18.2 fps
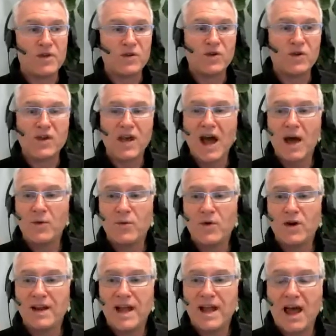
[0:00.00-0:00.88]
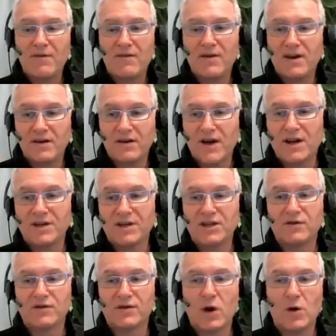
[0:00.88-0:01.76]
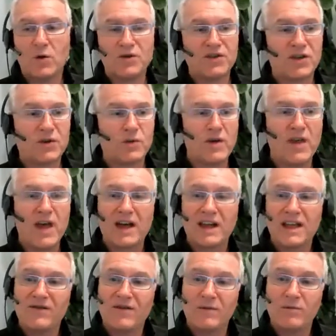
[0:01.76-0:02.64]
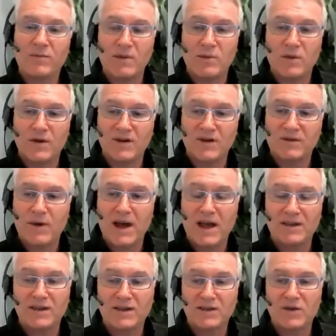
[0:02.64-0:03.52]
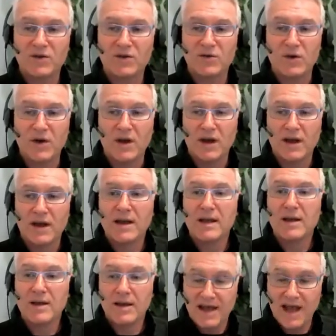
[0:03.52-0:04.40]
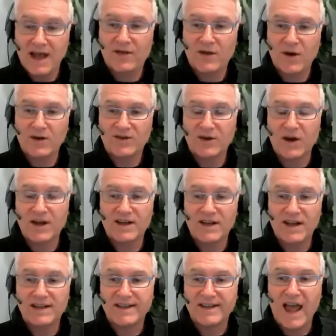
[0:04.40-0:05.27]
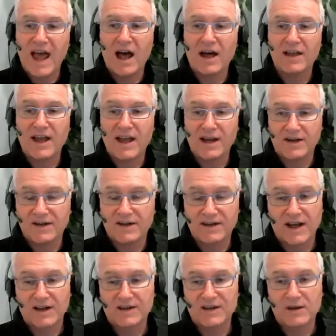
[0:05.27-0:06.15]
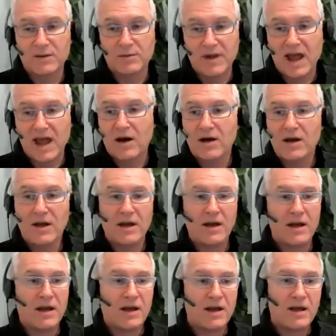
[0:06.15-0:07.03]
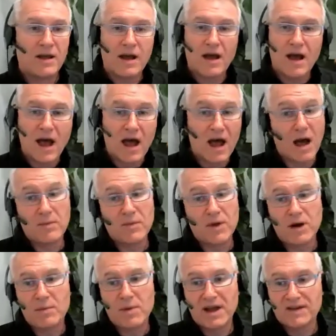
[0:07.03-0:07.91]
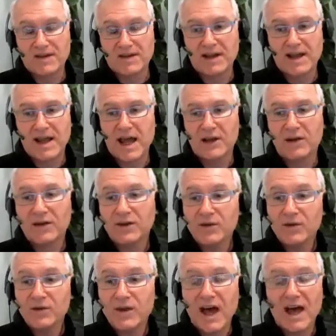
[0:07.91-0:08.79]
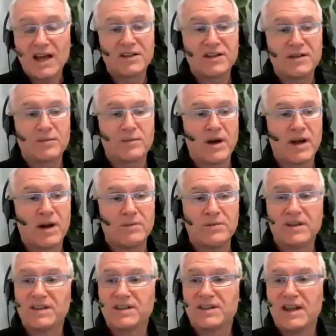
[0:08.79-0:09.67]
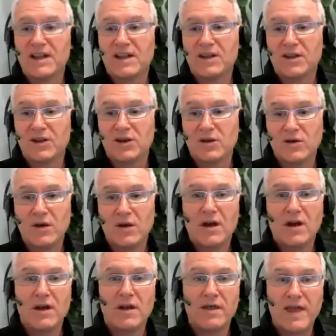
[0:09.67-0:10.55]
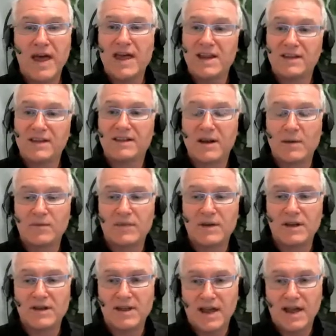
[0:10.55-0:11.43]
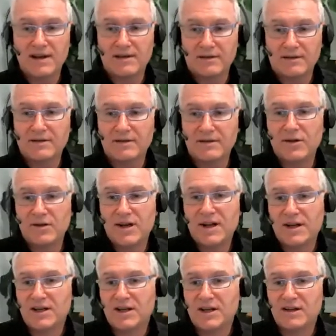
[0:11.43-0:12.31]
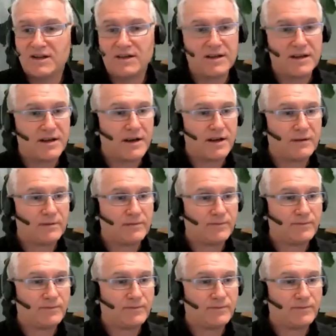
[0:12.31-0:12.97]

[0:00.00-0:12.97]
you can't really have an innovation of culture without giving people the space to get those ideas out and discuss them. Now, I'm not about to tell you how to do that, but I'm just telling you that is something that you need to consider.